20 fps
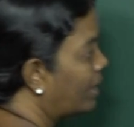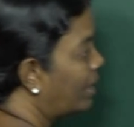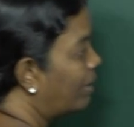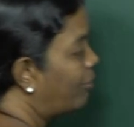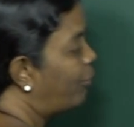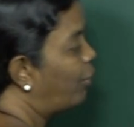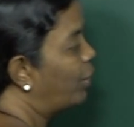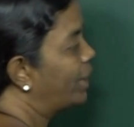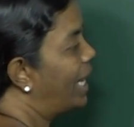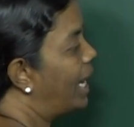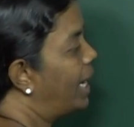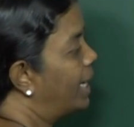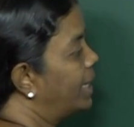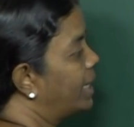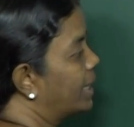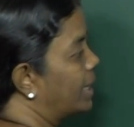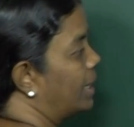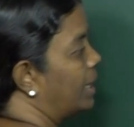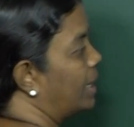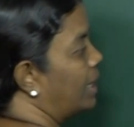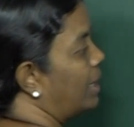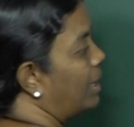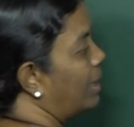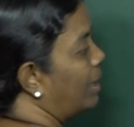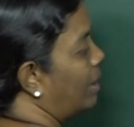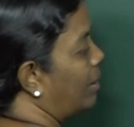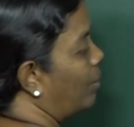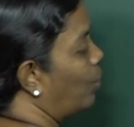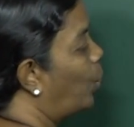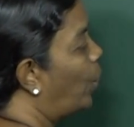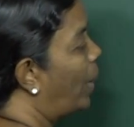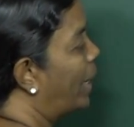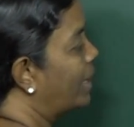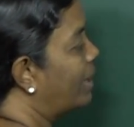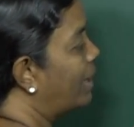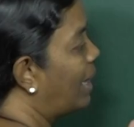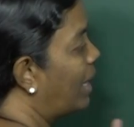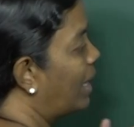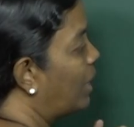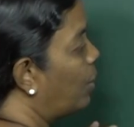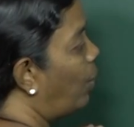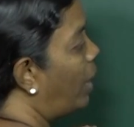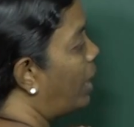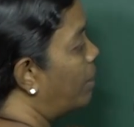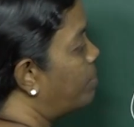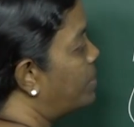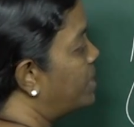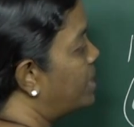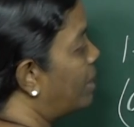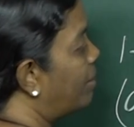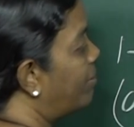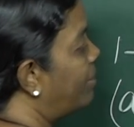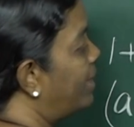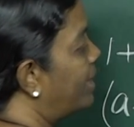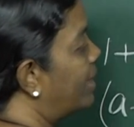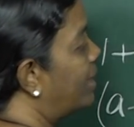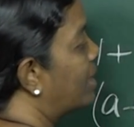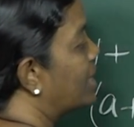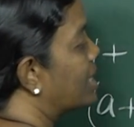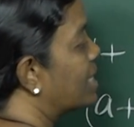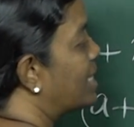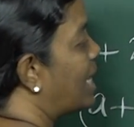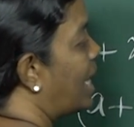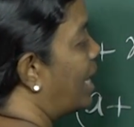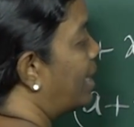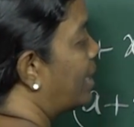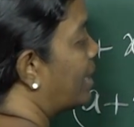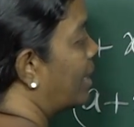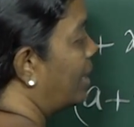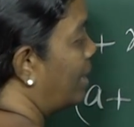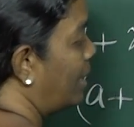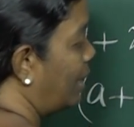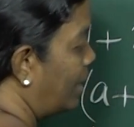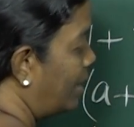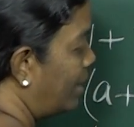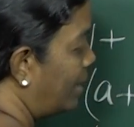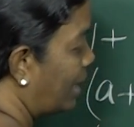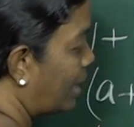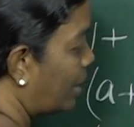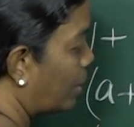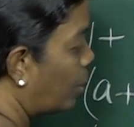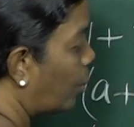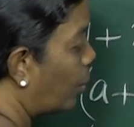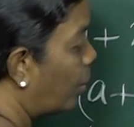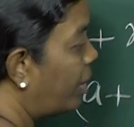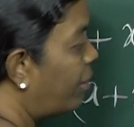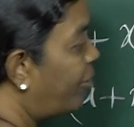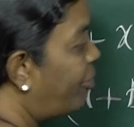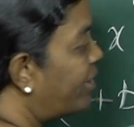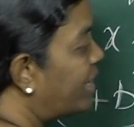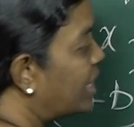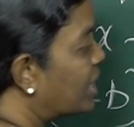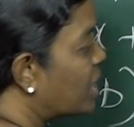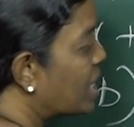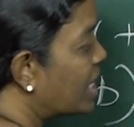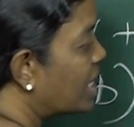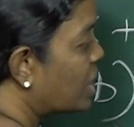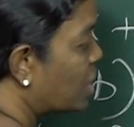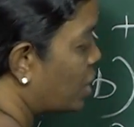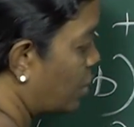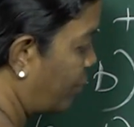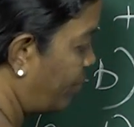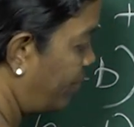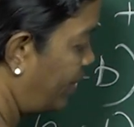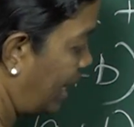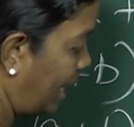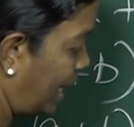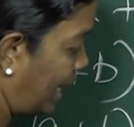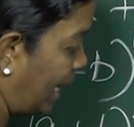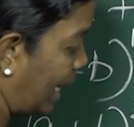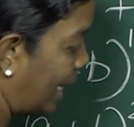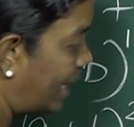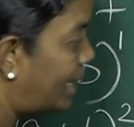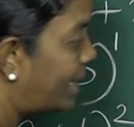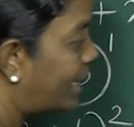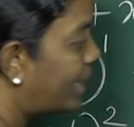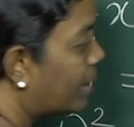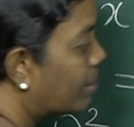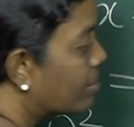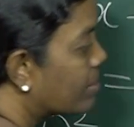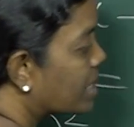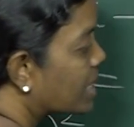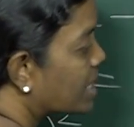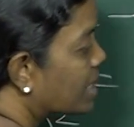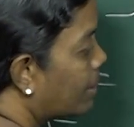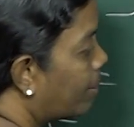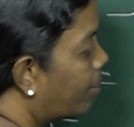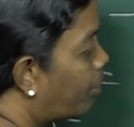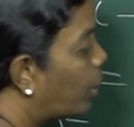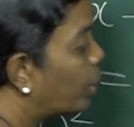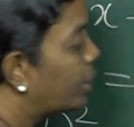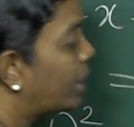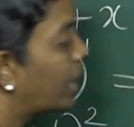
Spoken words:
For that, one thing you observe here is that the coefficients of the n terms both